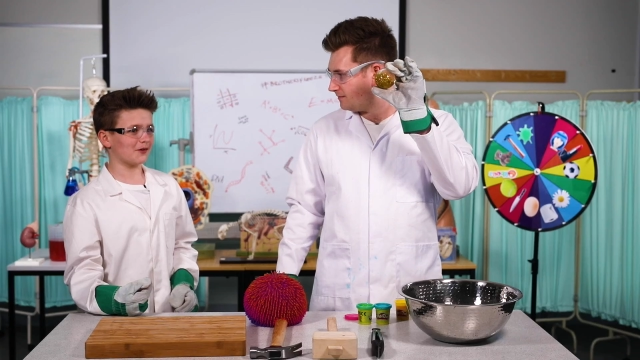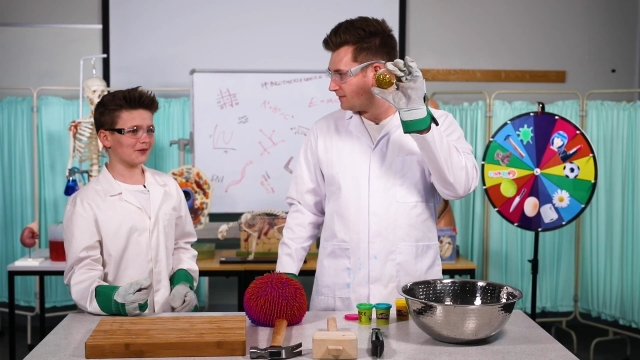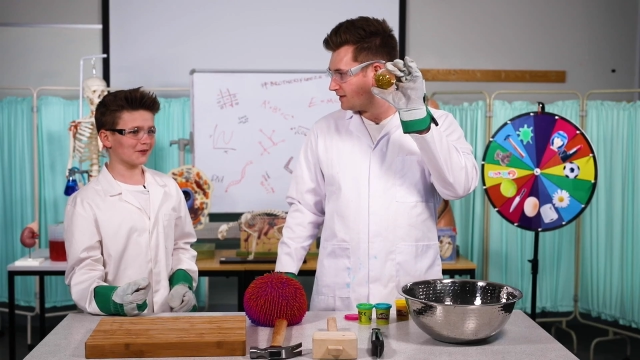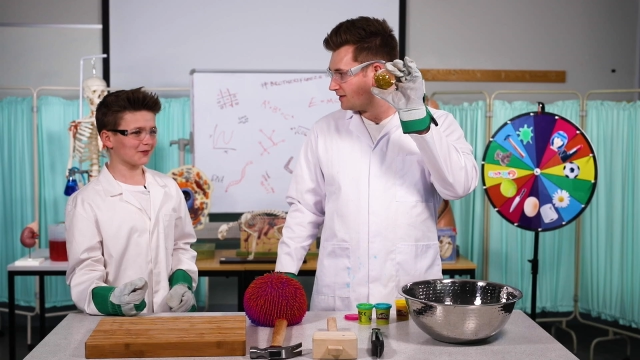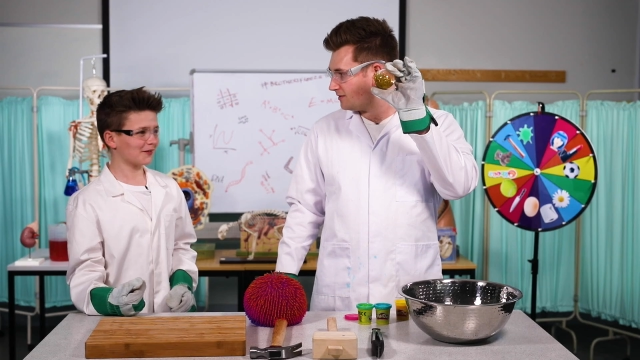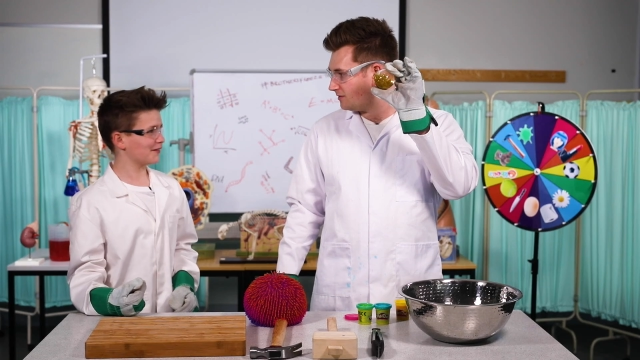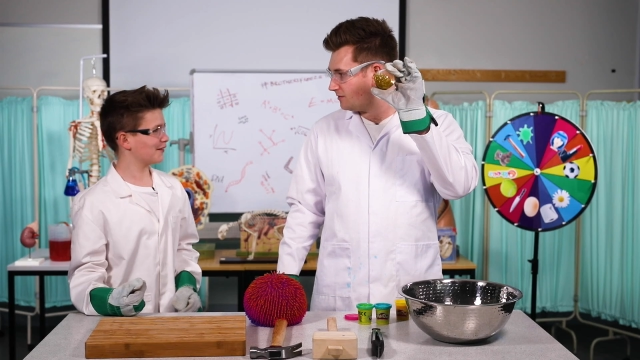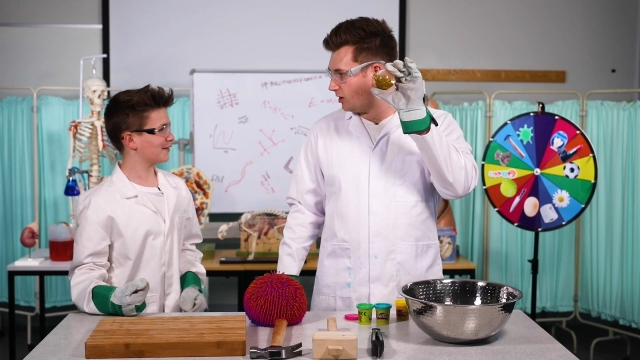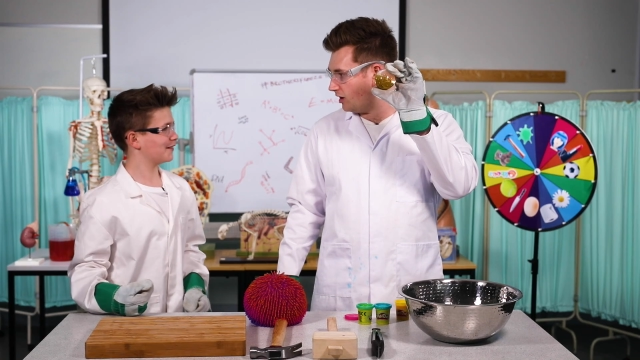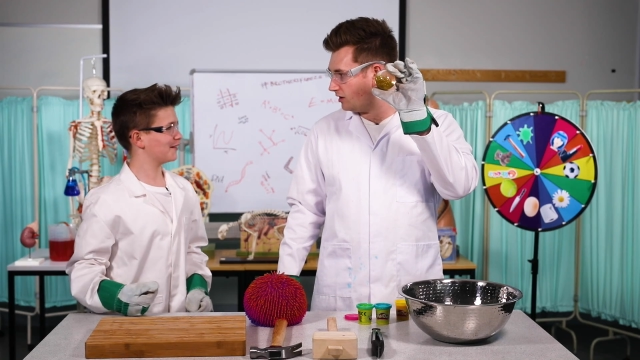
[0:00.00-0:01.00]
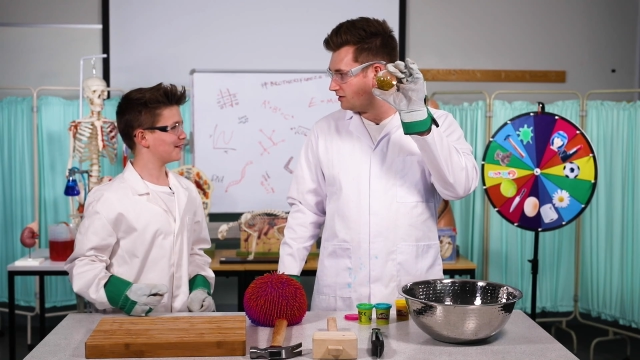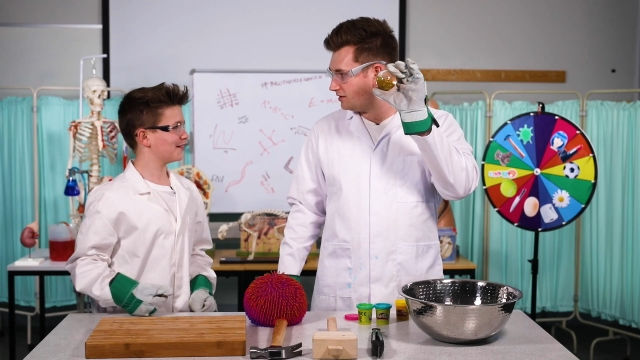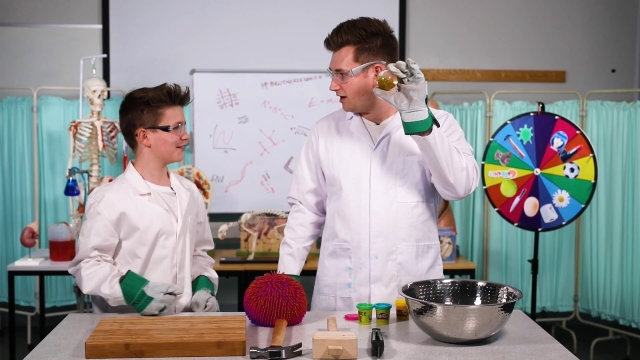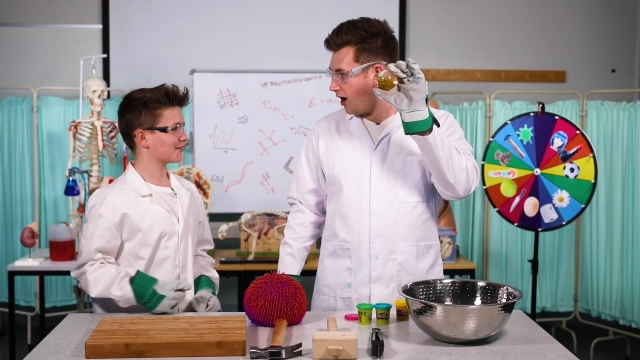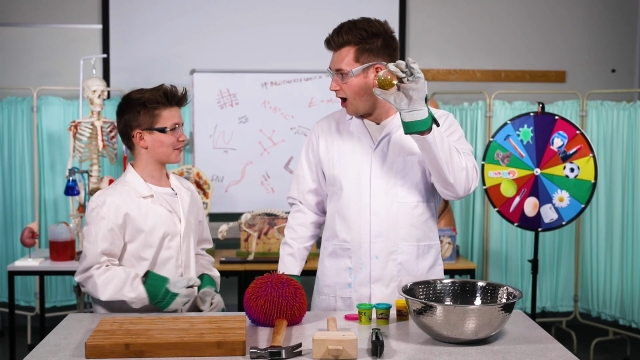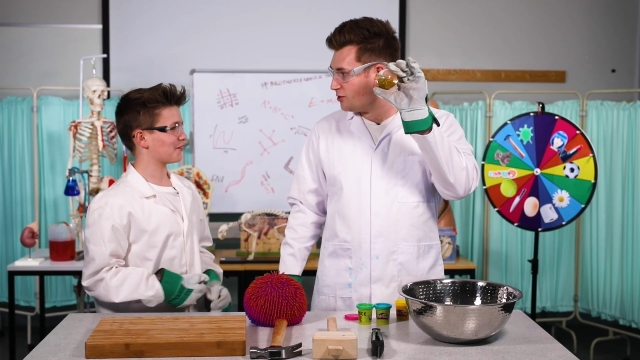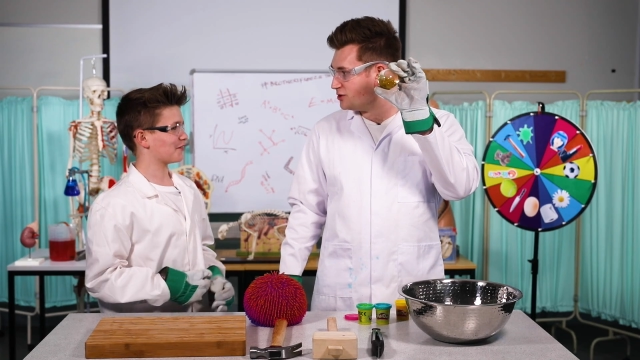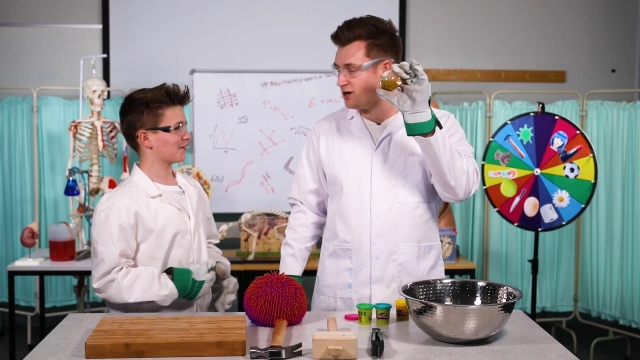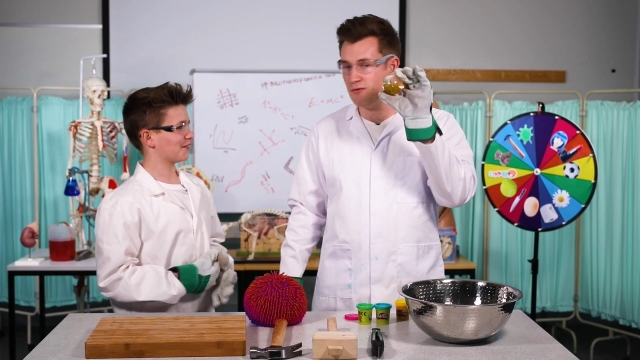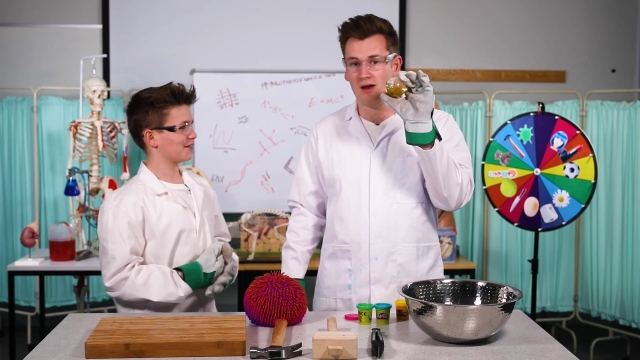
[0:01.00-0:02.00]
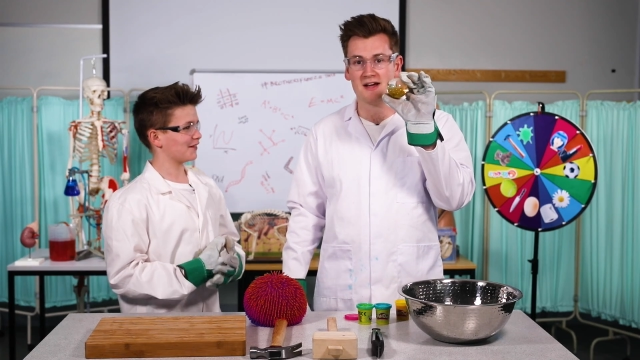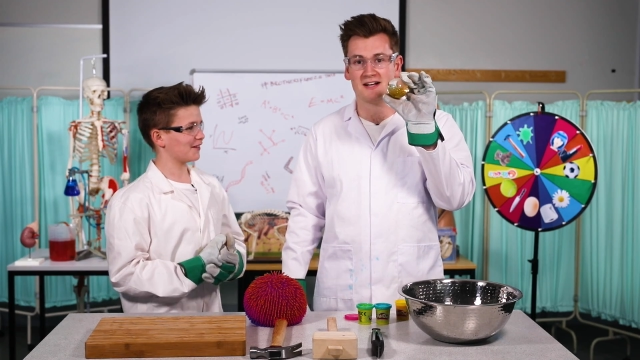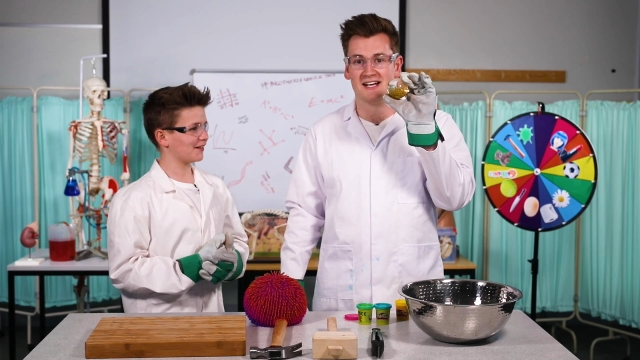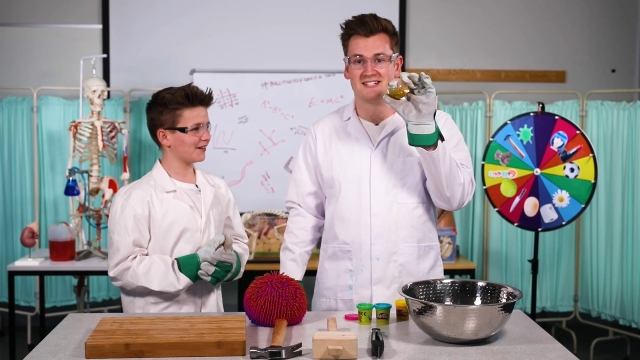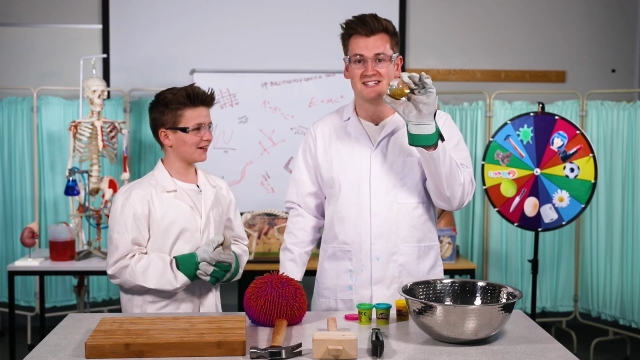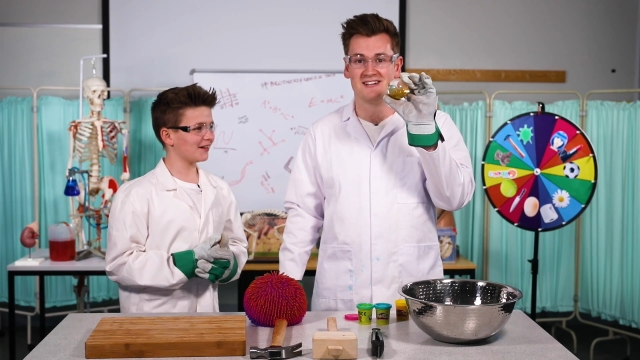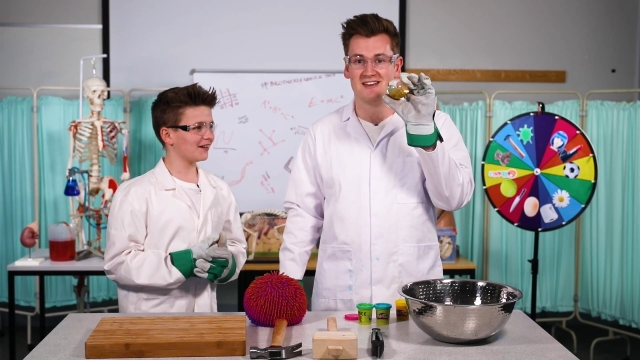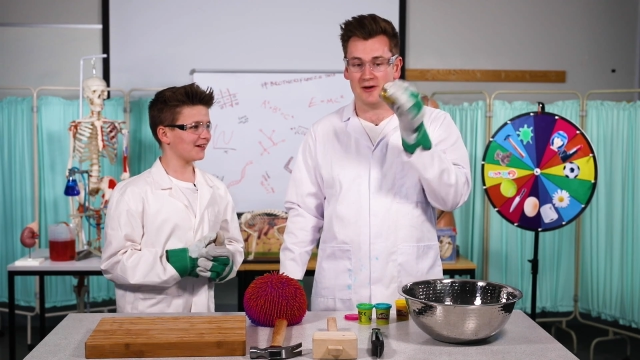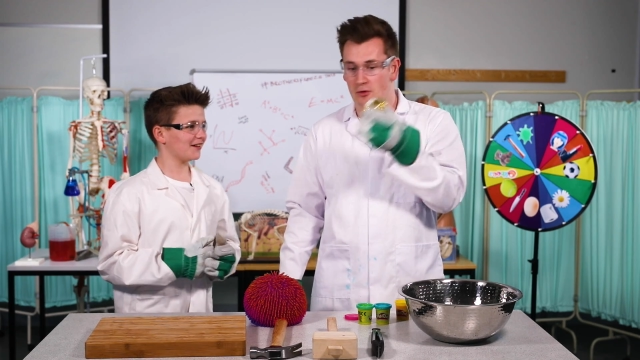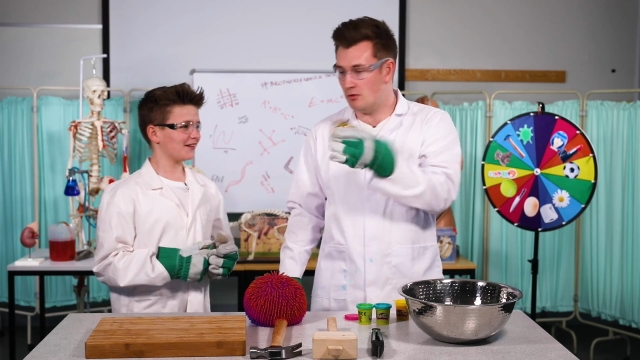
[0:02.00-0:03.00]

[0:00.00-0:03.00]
Speaker 1: God. What? Oh, you don't like glitter, do you?